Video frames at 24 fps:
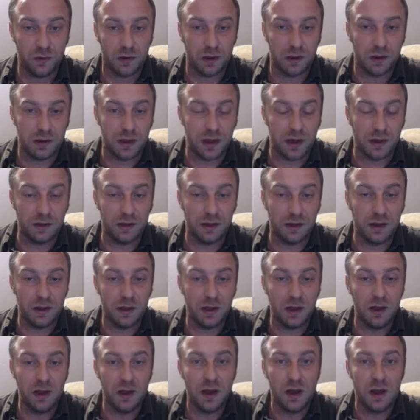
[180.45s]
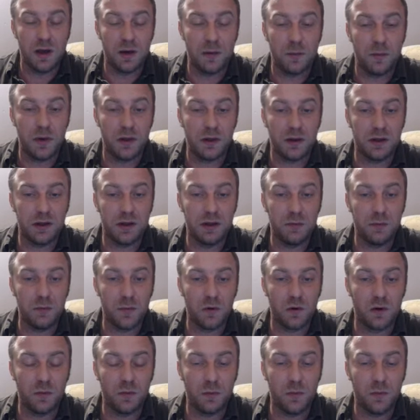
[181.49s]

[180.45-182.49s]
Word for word: attack the king but the more